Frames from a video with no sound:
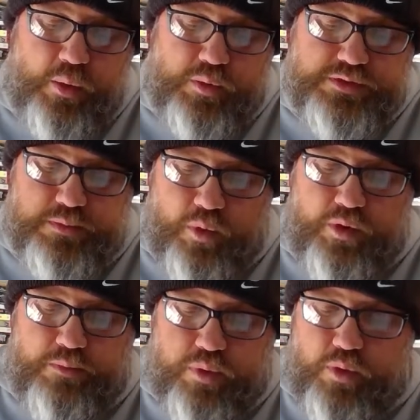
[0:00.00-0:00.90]
was more
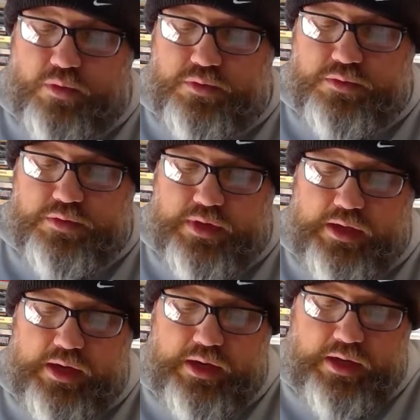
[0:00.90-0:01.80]
important than
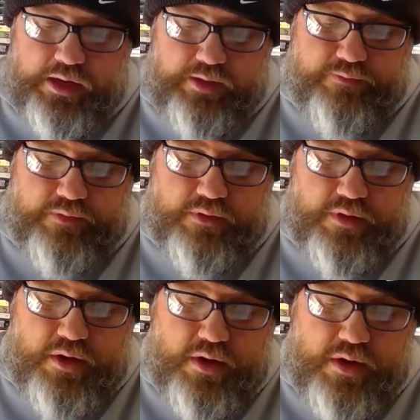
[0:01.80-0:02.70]
getting even.
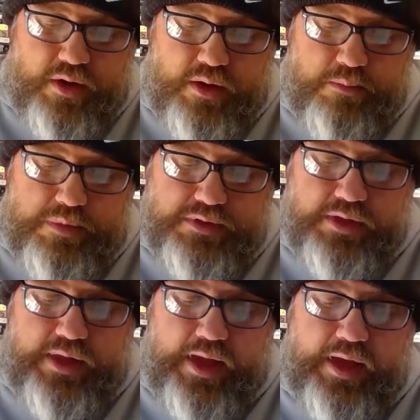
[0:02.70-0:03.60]
But
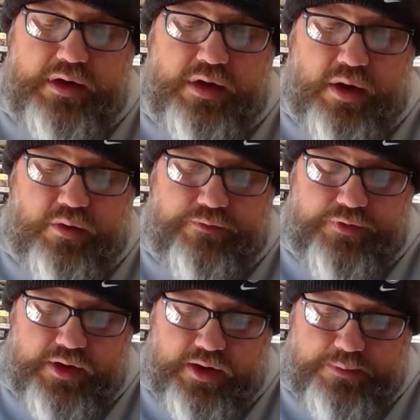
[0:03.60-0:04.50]
then they had to go and
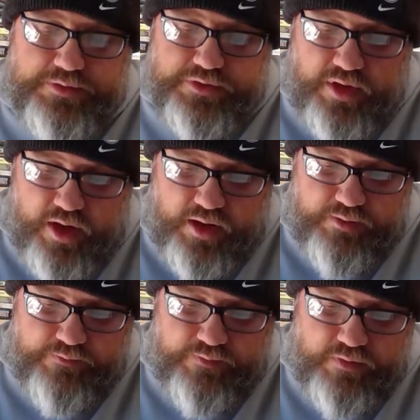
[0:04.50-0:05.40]
fuck up his
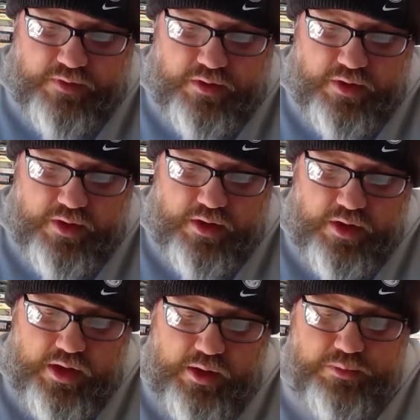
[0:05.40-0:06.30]
grave.
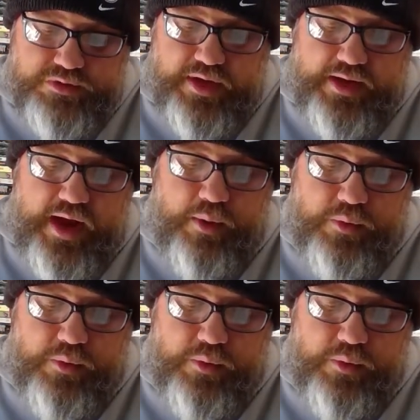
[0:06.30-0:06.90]
And it was like I